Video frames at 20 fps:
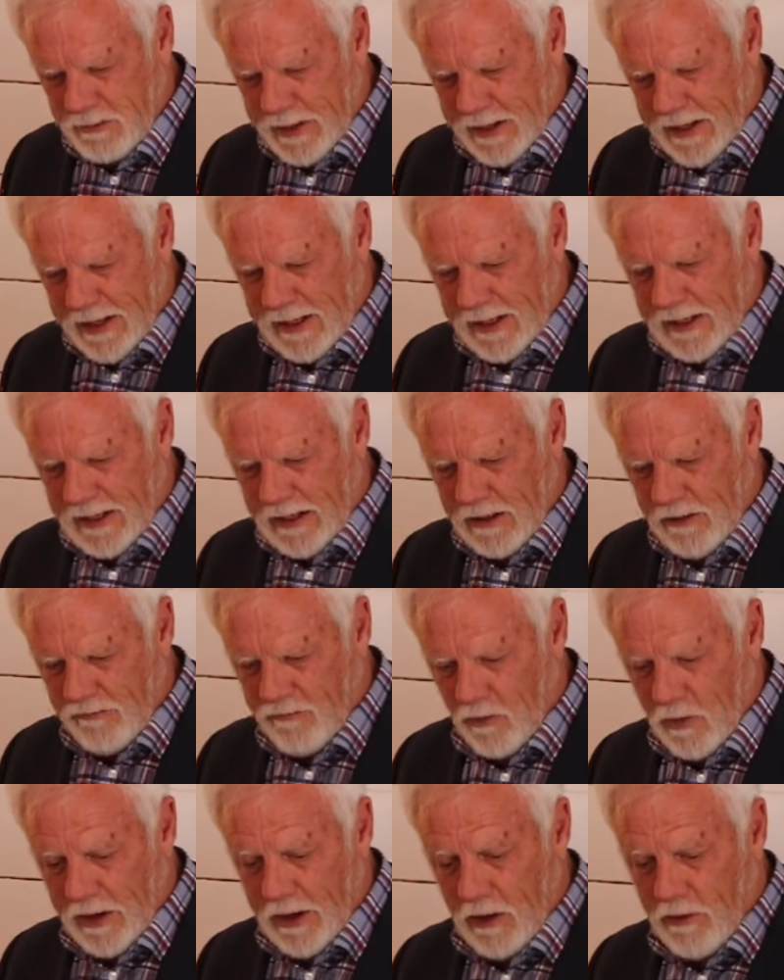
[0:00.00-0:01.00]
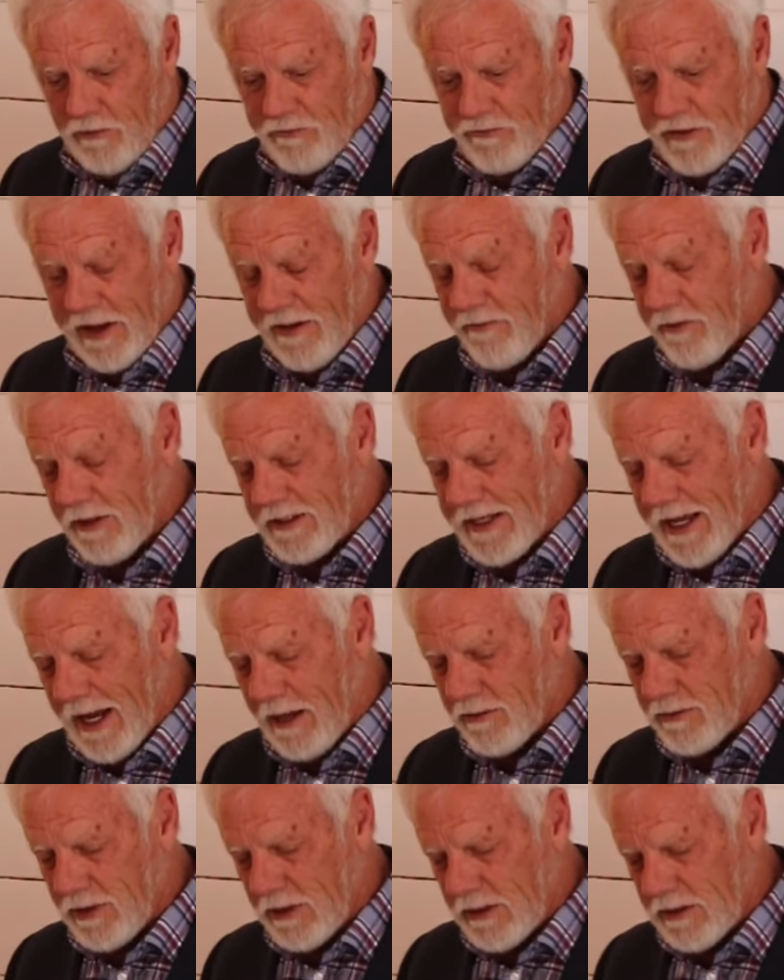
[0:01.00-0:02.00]
man and of well favored
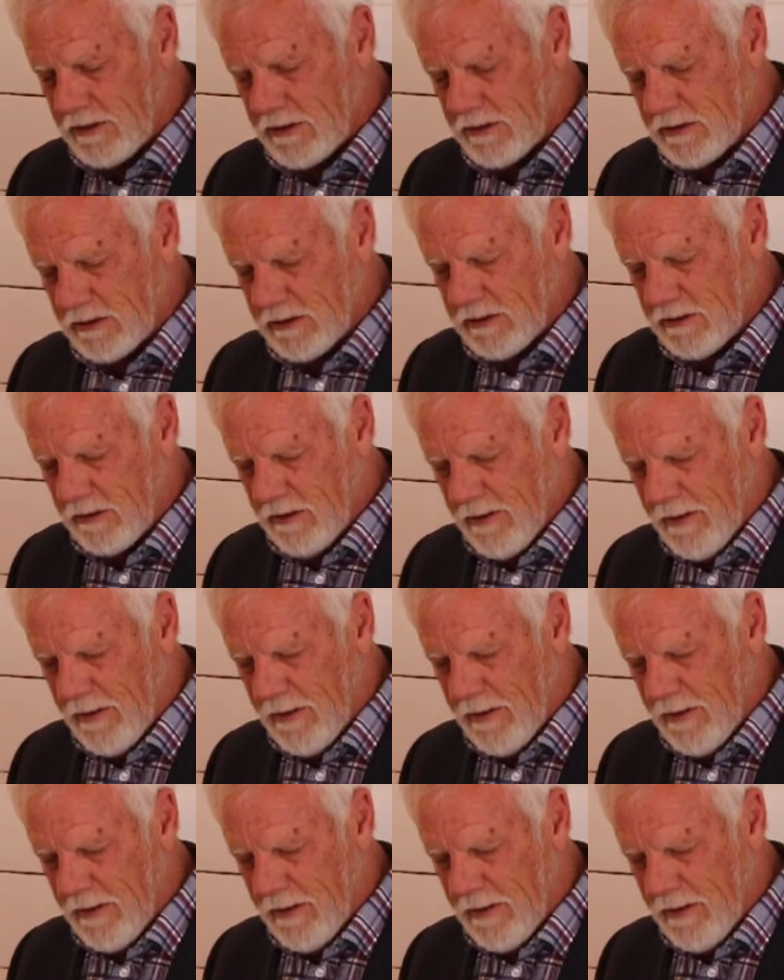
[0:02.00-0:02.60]
countenance,